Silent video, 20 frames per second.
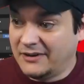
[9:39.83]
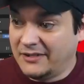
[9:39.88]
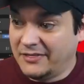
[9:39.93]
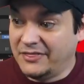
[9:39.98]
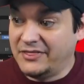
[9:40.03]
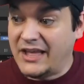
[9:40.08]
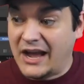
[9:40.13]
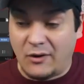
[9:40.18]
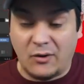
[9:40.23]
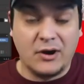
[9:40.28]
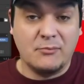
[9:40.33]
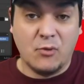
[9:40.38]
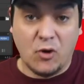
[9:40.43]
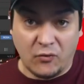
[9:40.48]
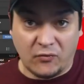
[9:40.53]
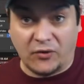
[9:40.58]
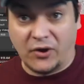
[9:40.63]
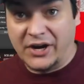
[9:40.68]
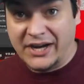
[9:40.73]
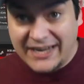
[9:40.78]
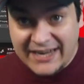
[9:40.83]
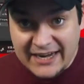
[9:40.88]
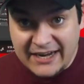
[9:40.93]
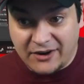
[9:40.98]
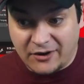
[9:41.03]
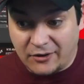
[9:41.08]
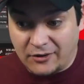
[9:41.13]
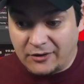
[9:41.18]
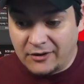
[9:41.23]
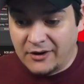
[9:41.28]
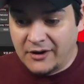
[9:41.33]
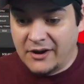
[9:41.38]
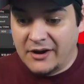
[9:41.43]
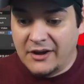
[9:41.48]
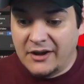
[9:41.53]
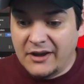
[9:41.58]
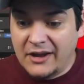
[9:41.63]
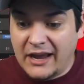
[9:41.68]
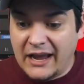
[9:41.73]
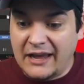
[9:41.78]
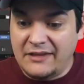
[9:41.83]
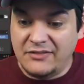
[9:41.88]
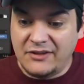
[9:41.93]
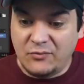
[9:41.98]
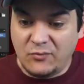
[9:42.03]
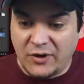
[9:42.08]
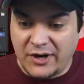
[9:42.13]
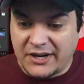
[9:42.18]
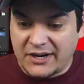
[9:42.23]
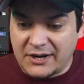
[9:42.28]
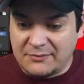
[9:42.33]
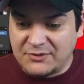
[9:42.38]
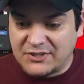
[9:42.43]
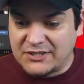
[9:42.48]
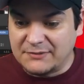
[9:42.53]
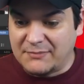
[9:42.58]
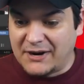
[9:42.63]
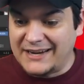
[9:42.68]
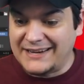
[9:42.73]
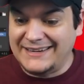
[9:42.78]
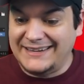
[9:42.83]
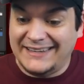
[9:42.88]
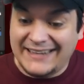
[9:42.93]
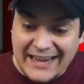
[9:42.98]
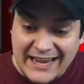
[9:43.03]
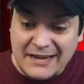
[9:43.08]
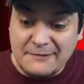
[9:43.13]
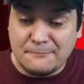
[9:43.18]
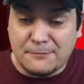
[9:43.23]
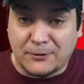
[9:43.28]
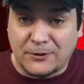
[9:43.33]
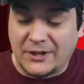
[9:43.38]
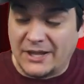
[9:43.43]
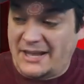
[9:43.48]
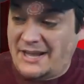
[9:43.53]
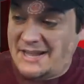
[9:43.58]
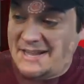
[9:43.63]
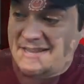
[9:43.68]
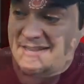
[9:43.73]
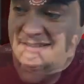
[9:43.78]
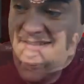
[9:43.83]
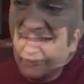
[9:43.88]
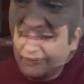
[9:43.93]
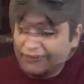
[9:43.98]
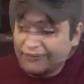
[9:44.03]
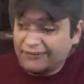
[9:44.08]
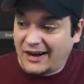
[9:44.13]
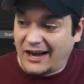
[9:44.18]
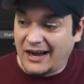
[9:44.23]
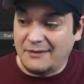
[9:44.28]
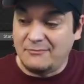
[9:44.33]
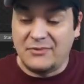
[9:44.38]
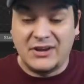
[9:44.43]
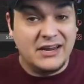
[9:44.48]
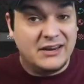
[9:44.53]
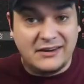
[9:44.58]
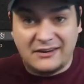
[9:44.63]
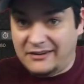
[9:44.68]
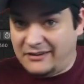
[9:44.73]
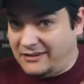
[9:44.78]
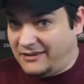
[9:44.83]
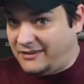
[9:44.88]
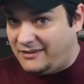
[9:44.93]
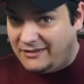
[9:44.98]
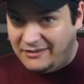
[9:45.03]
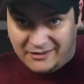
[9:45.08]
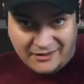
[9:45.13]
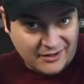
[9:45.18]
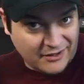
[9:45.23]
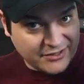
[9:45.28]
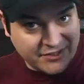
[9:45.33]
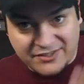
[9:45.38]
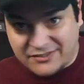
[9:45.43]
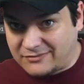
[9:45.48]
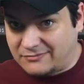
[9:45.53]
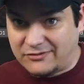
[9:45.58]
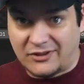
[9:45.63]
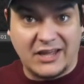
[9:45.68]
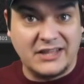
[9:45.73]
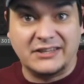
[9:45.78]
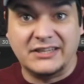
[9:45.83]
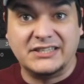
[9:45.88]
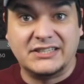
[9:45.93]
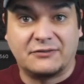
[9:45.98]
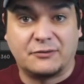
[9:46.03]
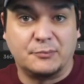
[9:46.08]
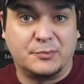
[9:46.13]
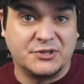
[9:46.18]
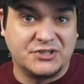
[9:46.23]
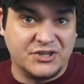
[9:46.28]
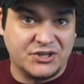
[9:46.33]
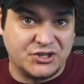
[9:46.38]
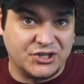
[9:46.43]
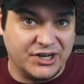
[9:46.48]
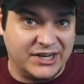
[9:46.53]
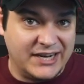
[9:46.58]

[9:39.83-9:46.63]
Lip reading: now I'm over here. And then when it comes to my gameplay, I'm in a slightly different position